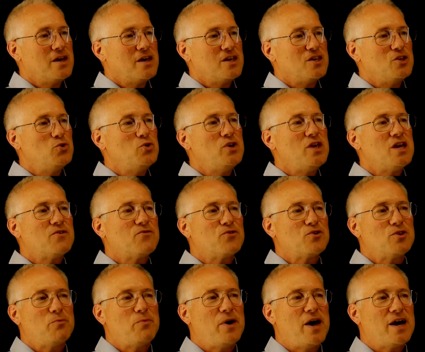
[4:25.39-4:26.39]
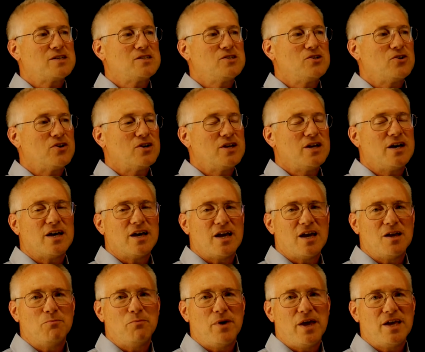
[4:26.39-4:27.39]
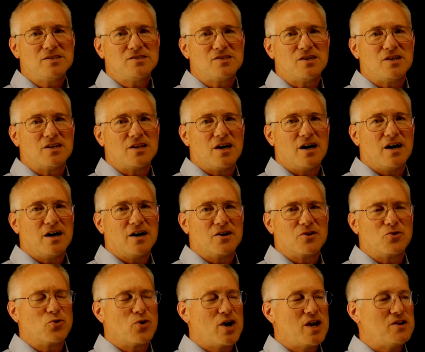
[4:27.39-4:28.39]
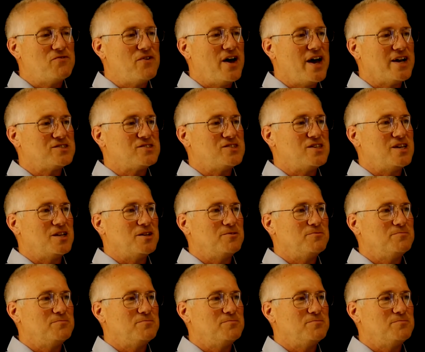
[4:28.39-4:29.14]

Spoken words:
unique for the bacteria and makes it a great vaccine.